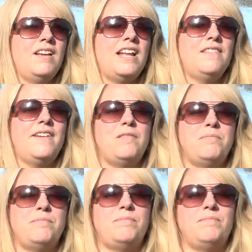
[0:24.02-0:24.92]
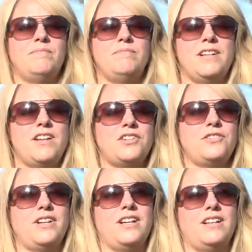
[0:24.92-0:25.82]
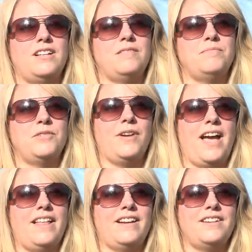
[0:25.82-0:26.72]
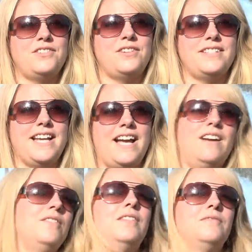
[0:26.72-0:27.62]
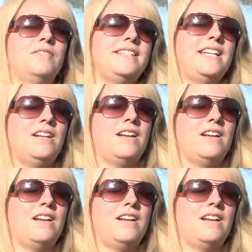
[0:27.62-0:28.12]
in a very industrial, blue-collar sort of town or city in